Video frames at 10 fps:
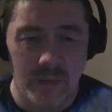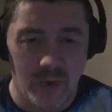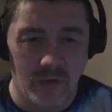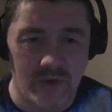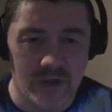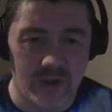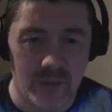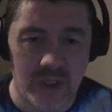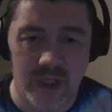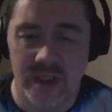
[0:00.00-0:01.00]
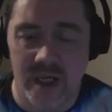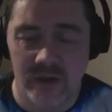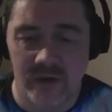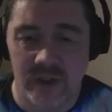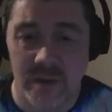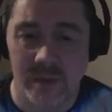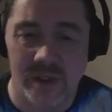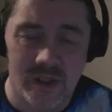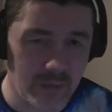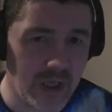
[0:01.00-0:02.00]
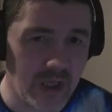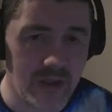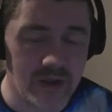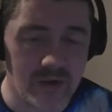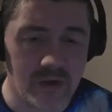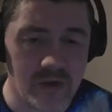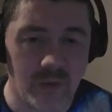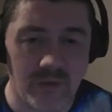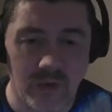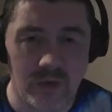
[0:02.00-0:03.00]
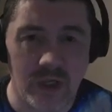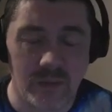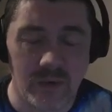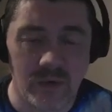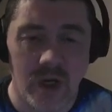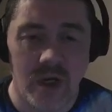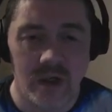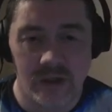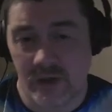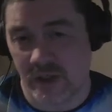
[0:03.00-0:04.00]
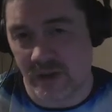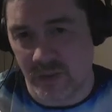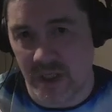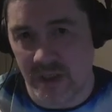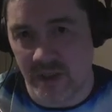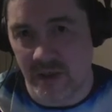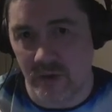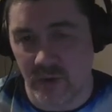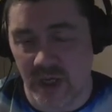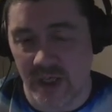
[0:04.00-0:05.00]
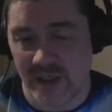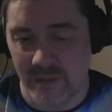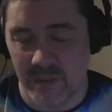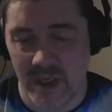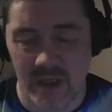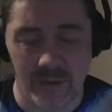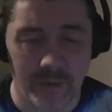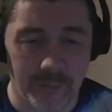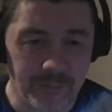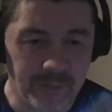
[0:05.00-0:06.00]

But obviously, we need to actually tame some dinosaurs without kibble, because we need the dino eggs to make kibble.